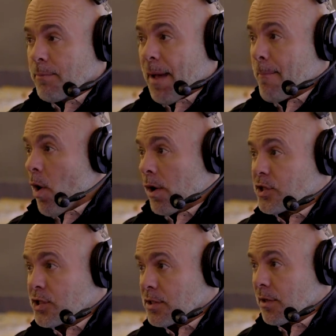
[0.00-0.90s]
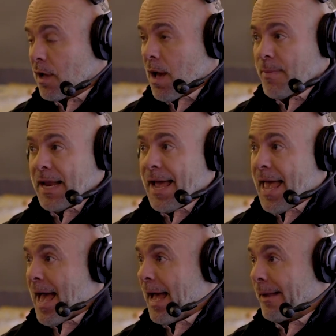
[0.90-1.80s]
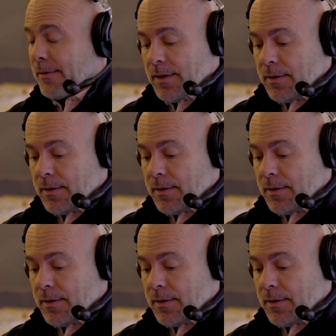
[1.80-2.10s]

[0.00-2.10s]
by March, I mean, I had